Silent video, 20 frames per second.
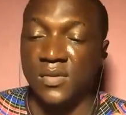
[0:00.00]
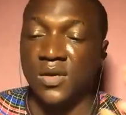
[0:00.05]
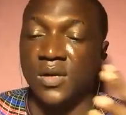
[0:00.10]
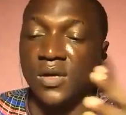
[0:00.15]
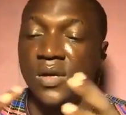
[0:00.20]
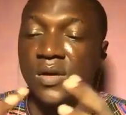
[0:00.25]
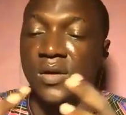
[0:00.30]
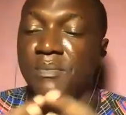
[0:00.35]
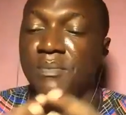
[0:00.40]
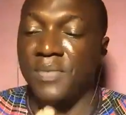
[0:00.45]

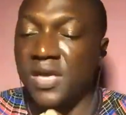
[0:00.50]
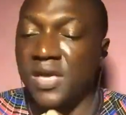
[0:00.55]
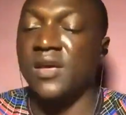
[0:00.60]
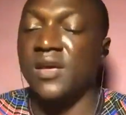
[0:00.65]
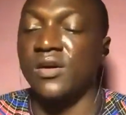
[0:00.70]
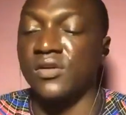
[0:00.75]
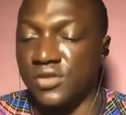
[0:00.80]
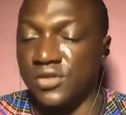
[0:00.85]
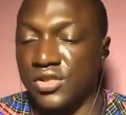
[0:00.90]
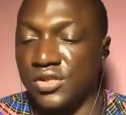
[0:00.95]
Be
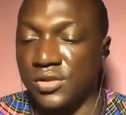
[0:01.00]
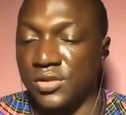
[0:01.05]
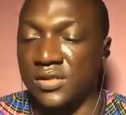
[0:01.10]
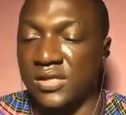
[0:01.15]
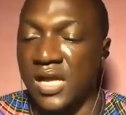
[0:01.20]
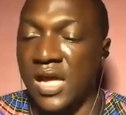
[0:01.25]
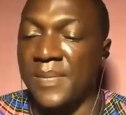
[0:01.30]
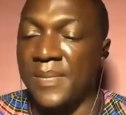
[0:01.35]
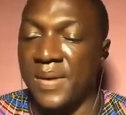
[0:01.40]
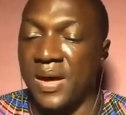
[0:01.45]
conscious
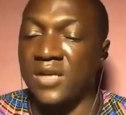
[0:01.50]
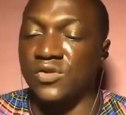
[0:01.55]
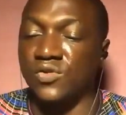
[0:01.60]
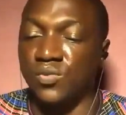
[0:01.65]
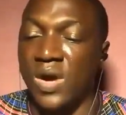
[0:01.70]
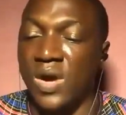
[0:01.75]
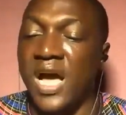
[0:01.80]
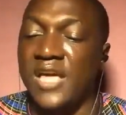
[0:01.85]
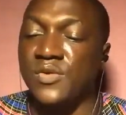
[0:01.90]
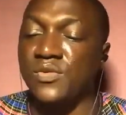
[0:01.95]
about why you
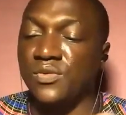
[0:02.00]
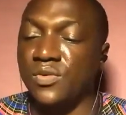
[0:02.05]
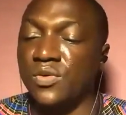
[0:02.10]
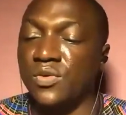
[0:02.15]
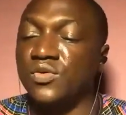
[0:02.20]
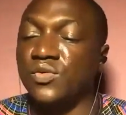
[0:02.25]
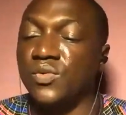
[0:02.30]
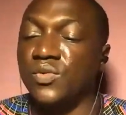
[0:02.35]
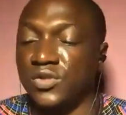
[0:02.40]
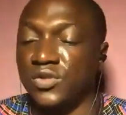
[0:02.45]
wrote what
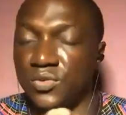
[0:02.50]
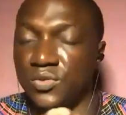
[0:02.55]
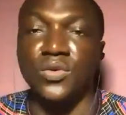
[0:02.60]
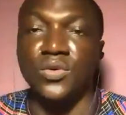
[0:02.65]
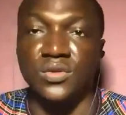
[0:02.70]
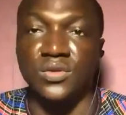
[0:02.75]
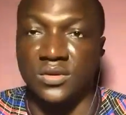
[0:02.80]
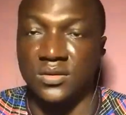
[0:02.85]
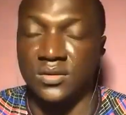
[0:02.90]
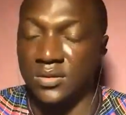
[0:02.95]
you wrote.
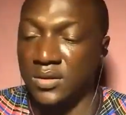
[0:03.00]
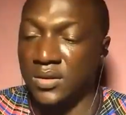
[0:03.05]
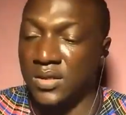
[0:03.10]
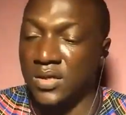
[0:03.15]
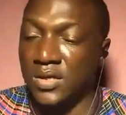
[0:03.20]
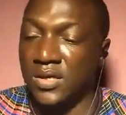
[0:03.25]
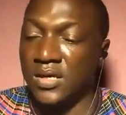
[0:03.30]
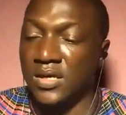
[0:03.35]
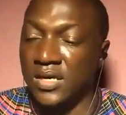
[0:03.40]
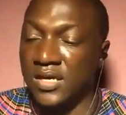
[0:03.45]

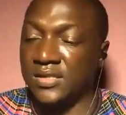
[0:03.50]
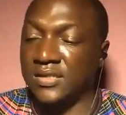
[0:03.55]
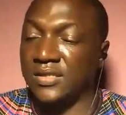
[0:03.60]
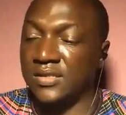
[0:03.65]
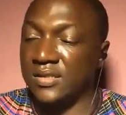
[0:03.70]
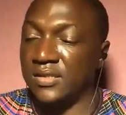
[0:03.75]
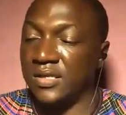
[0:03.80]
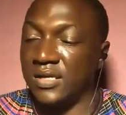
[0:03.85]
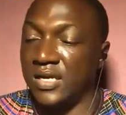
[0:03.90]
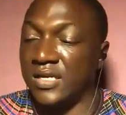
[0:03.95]

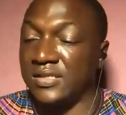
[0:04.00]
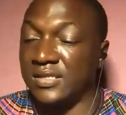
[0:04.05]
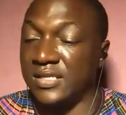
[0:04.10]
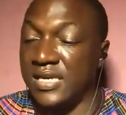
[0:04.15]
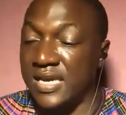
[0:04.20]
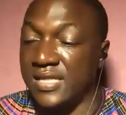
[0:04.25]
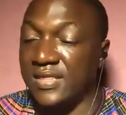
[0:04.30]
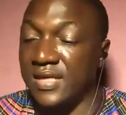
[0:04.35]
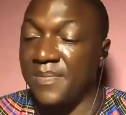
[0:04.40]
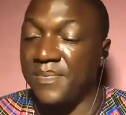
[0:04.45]
It either
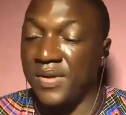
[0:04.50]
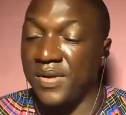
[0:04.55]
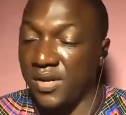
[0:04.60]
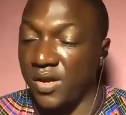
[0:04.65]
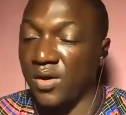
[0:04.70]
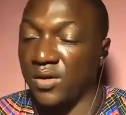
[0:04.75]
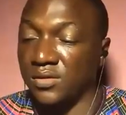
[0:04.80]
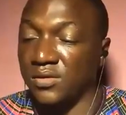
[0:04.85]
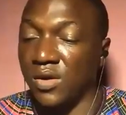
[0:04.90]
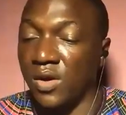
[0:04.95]
belongs
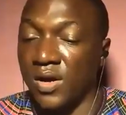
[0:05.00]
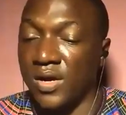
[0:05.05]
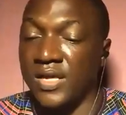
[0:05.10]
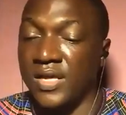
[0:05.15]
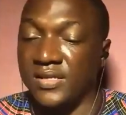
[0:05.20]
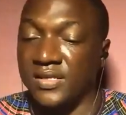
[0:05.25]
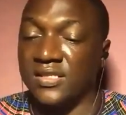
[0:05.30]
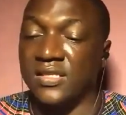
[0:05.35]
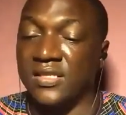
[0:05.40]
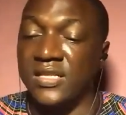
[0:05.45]
or it is
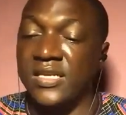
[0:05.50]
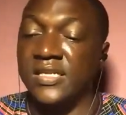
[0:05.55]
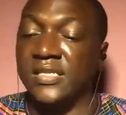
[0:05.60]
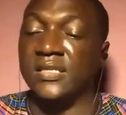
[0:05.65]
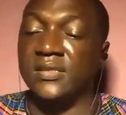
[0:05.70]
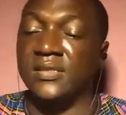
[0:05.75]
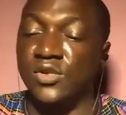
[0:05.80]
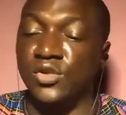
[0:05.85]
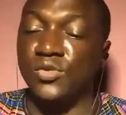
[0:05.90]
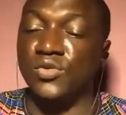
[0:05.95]
leading
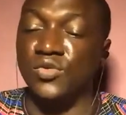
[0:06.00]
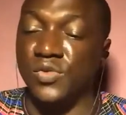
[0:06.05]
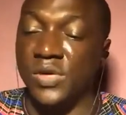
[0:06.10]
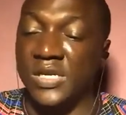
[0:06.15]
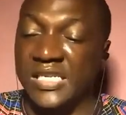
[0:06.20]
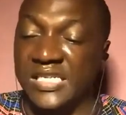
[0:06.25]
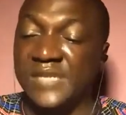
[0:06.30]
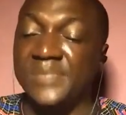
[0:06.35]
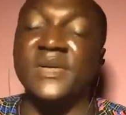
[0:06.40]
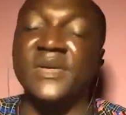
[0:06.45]
you to a
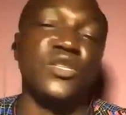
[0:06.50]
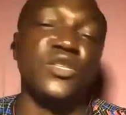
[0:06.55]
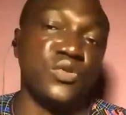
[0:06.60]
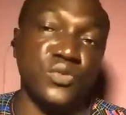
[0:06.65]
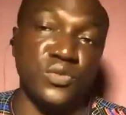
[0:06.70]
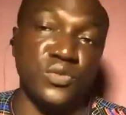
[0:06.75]
deeper truth.